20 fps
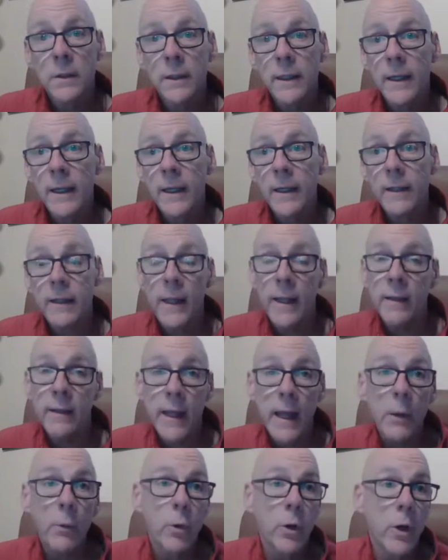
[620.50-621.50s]
and then
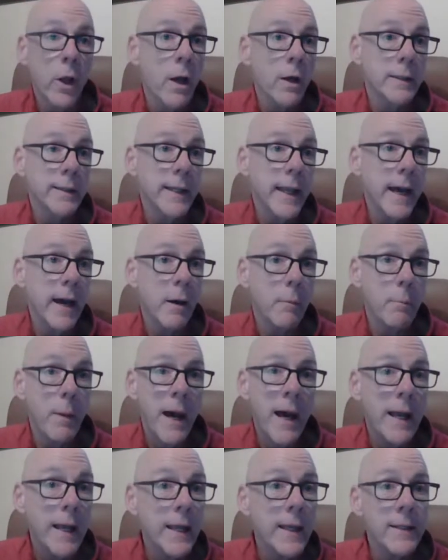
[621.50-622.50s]
they were knocked out
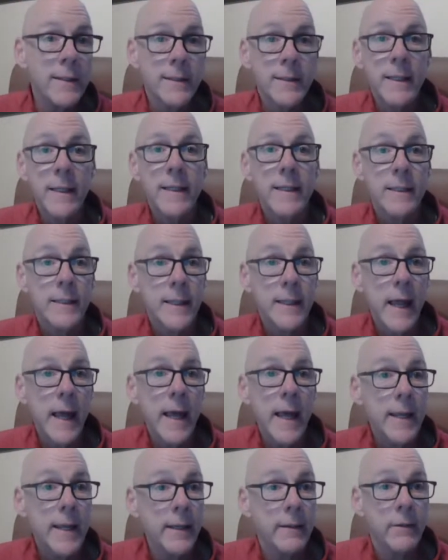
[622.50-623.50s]
by NC
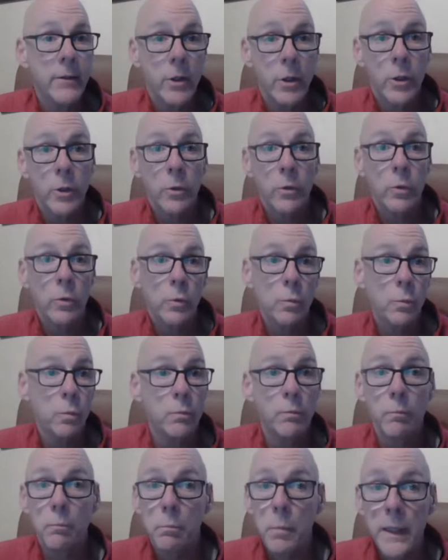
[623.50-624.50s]
State, who
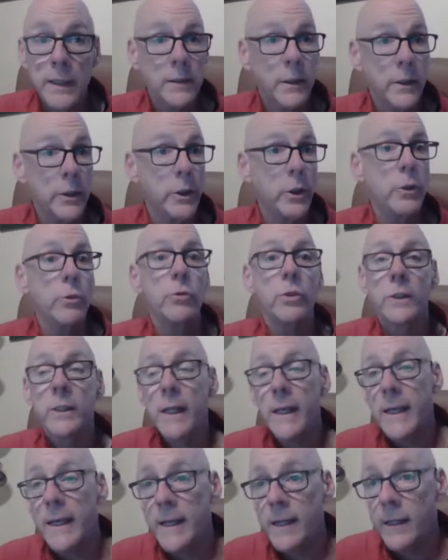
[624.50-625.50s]
beat the two
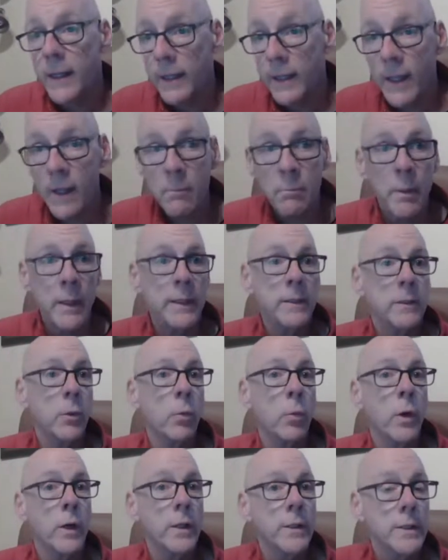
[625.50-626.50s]
seed and then beat
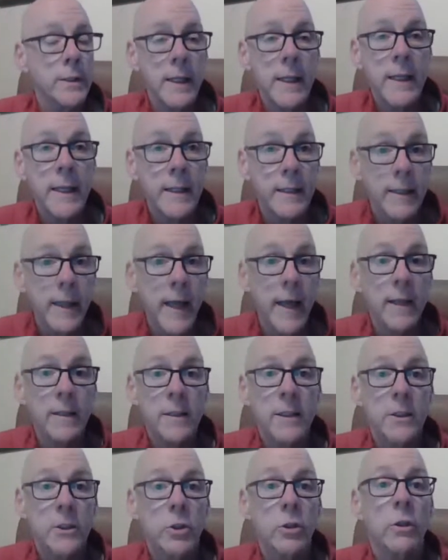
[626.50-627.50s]
the one seed
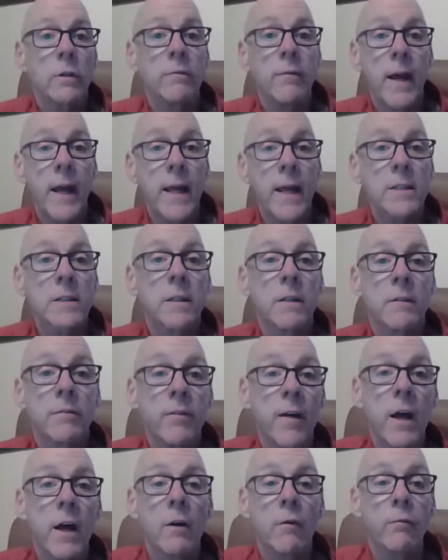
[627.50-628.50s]
Texas to advance to the
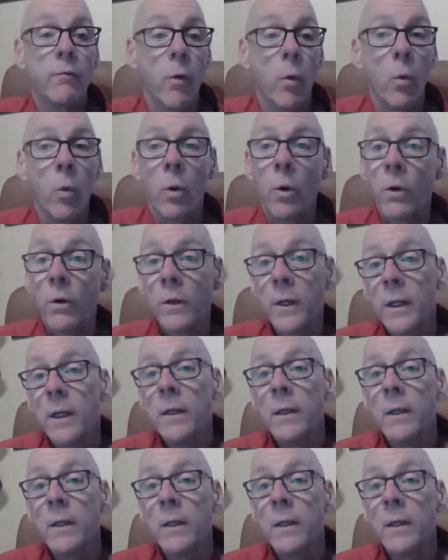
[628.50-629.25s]
Final Four.